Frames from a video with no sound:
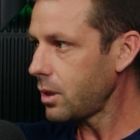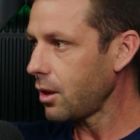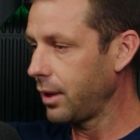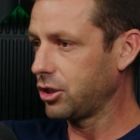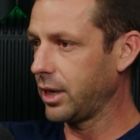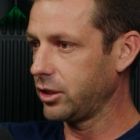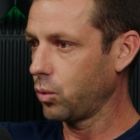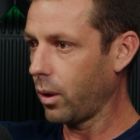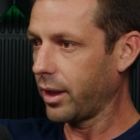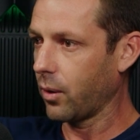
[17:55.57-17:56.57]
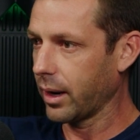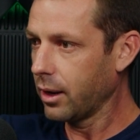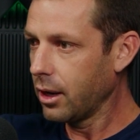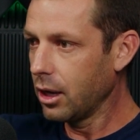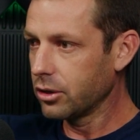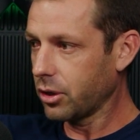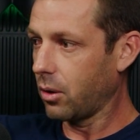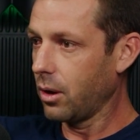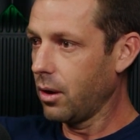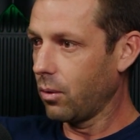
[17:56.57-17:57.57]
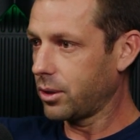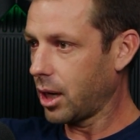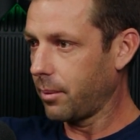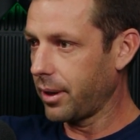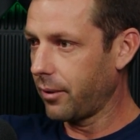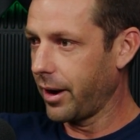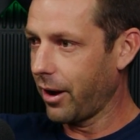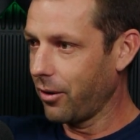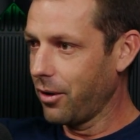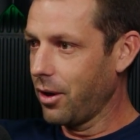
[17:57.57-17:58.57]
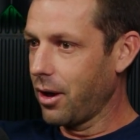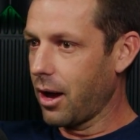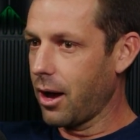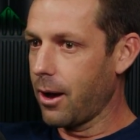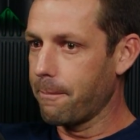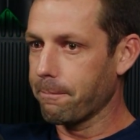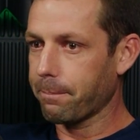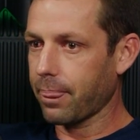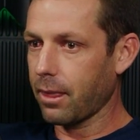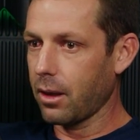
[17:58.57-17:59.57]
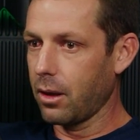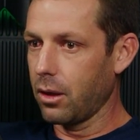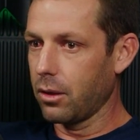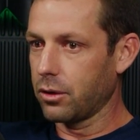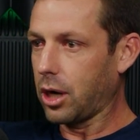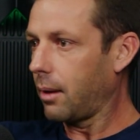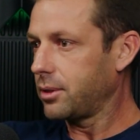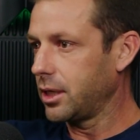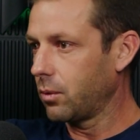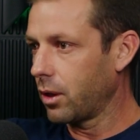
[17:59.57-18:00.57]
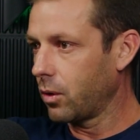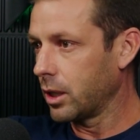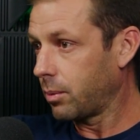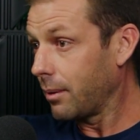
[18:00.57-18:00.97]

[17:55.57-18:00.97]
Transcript: That's changed. Where are they going? So we'll talk about that right now. The top cities where they're going is probably